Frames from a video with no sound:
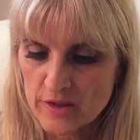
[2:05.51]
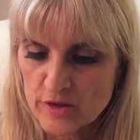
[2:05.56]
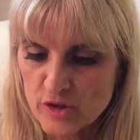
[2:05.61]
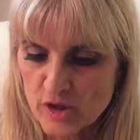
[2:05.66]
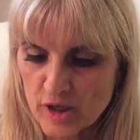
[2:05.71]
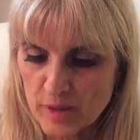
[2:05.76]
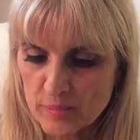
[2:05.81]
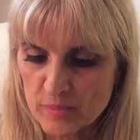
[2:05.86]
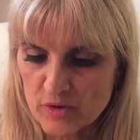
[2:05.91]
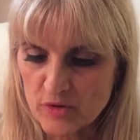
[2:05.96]

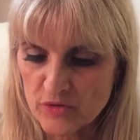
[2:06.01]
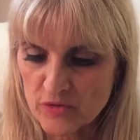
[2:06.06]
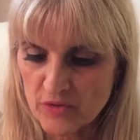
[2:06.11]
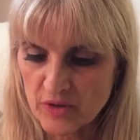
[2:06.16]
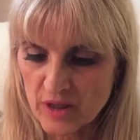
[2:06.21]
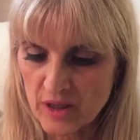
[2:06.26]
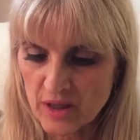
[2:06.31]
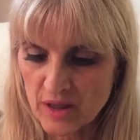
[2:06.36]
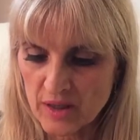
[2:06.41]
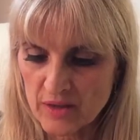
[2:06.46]
Chapter
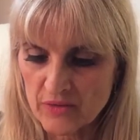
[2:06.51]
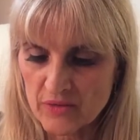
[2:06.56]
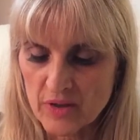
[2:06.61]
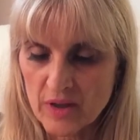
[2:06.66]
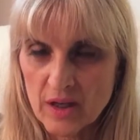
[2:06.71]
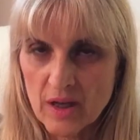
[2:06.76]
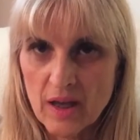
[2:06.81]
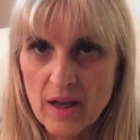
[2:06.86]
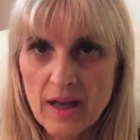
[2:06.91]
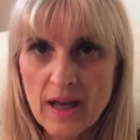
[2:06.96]
5,
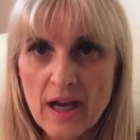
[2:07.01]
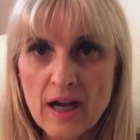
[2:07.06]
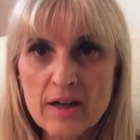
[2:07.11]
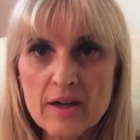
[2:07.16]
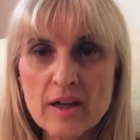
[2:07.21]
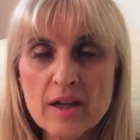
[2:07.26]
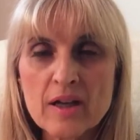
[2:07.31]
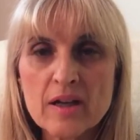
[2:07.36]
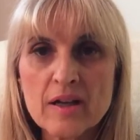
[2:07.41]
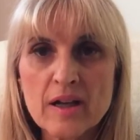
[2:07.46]
how
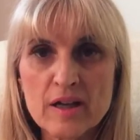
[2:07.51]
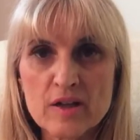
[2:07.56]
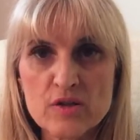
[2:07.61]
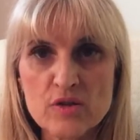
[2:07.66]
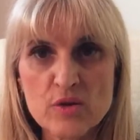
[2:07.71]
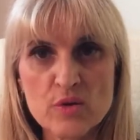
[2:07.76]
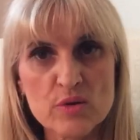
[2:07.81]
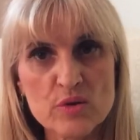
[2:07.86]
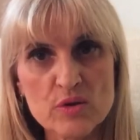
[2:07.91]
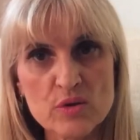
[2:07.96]
to connect
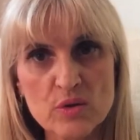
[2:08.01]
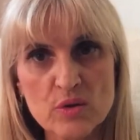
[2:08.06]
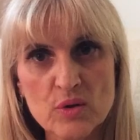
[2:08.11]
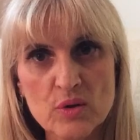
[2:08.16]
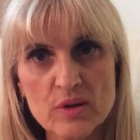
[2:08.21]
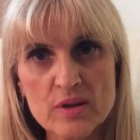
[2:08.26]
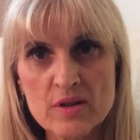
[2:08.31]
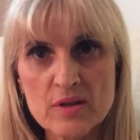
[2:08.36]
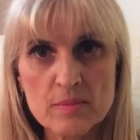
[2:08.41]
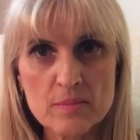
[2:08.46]
to your
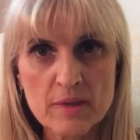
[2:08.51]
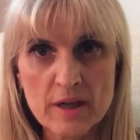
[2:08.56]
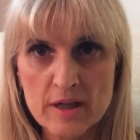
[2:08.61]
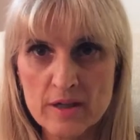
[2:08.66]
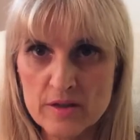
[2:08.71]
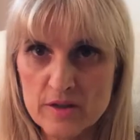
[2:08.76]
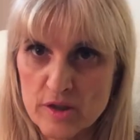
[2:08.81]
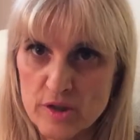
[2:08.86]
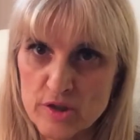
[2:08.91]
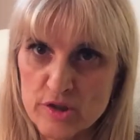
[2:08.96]
soul. It's a
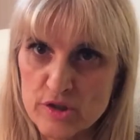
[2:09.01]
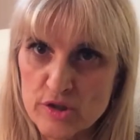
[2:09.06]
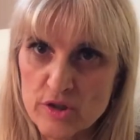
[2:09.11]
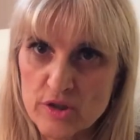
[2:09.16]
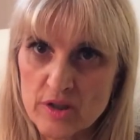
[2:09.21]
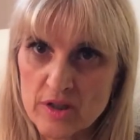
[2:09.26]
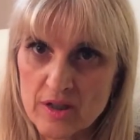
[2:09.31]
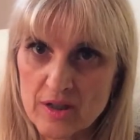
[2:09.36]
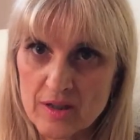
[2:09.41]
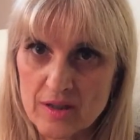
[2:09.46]

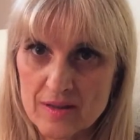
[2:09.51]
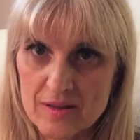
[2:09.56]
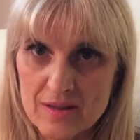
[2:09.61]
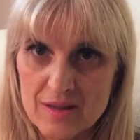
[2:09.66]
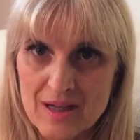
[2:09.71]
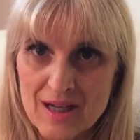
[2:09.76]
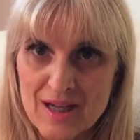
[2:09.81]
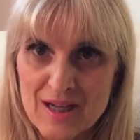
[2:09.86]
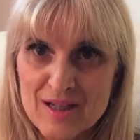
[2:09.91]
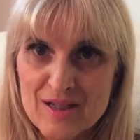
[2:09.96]
meditation and
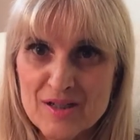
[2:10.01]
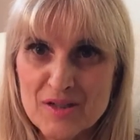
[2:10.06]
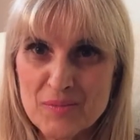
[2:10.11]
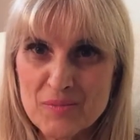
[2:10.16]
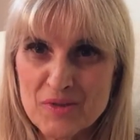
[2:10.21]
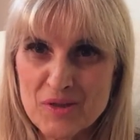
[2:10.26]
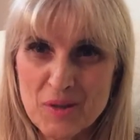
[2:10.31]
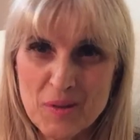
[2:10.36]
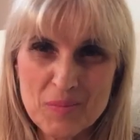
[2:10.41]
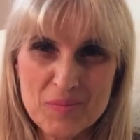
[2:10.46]
it's some
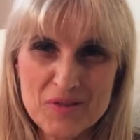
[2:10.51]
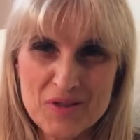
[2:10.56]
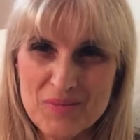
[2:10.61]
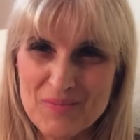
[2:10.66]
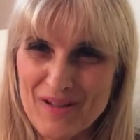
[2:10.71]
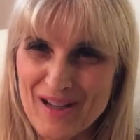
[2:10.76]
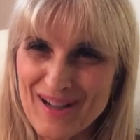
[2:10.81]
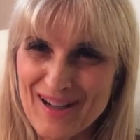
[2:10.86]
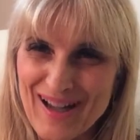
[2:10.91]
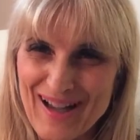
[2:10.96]
tips
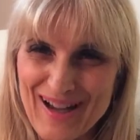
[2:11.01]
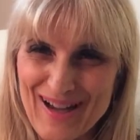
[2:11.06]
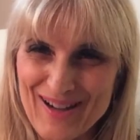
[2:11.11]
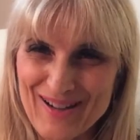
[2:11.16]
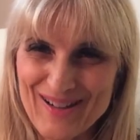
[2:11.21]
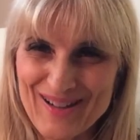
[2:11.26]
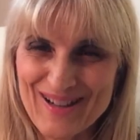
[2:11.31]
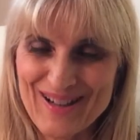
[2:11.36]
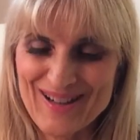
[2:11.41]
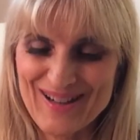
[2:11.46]
about
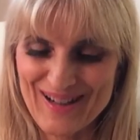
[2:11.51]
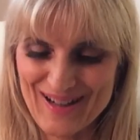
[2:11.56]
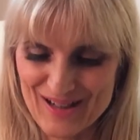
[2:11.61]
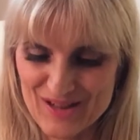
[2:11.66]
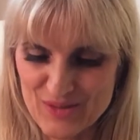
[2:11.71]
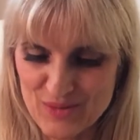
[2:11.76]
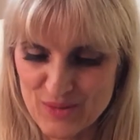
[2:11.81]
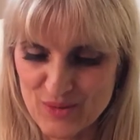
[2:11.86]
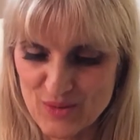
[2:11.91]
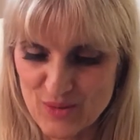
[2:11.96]
how to
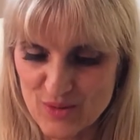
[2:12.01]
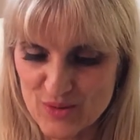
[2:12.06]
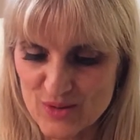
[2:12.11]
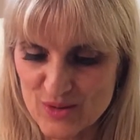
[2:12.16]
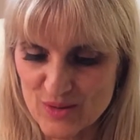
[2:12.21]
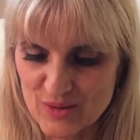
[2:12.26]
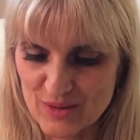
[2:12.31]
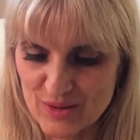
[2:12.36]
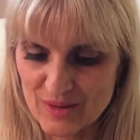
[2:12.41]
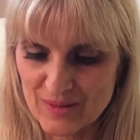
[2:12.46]
connect with your
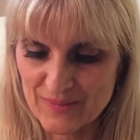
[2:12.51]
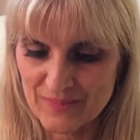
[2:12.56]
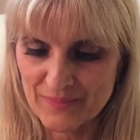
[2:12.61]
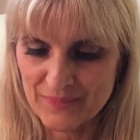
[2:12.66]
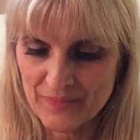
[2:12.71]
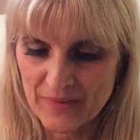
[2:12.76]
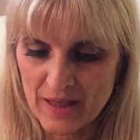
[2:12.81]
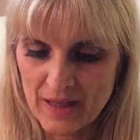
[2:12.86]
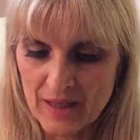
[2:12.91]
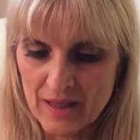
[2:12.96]
soul.
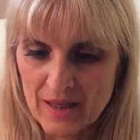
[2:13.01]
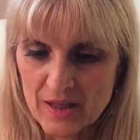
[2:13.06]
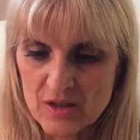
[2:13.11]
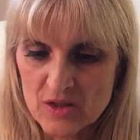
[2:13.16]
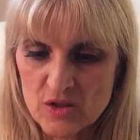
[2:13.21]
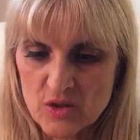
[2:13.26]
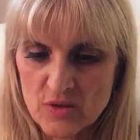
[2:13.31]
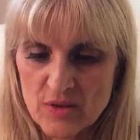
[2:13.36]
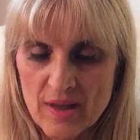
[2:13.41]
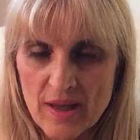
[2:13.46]

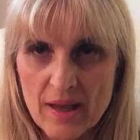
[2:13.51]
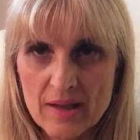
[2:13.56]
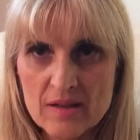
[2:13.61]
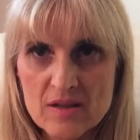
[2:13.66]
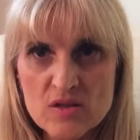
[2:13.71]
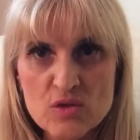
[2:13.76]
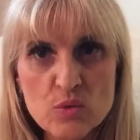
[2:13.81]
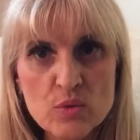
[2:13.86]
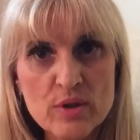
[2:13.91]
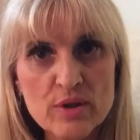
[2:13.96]
So
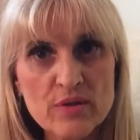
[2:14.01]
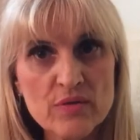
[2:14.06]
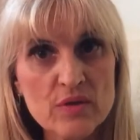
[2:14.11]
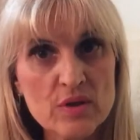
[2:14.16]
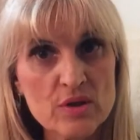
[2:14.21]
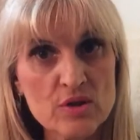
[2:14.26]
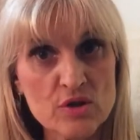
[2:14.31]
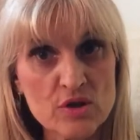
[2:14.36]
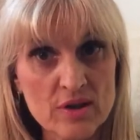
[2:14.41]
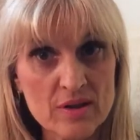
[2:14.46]
that's sort of
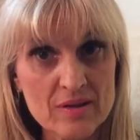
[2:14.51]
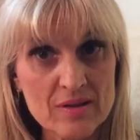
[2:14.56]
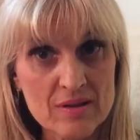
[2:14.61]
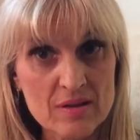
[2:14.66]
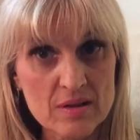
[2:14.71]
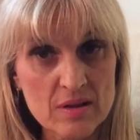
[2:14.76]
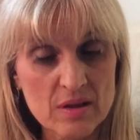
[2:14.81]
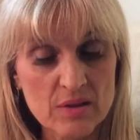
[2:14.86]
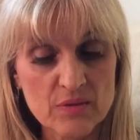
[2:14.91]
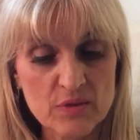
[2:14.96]
the
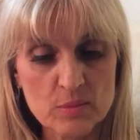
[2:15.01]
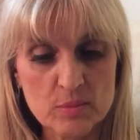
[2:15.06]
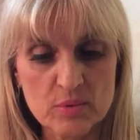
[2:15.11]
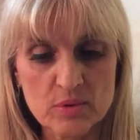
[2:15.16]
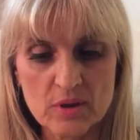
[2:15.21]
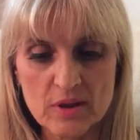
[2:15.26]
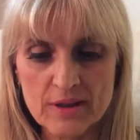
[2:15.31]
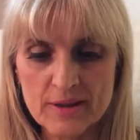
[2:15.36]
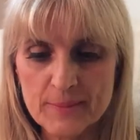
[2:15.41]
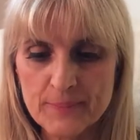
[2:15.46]
gist of the
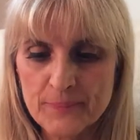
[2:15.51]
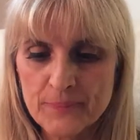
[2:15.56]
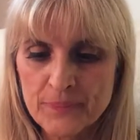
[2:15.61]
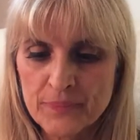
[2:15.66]
book.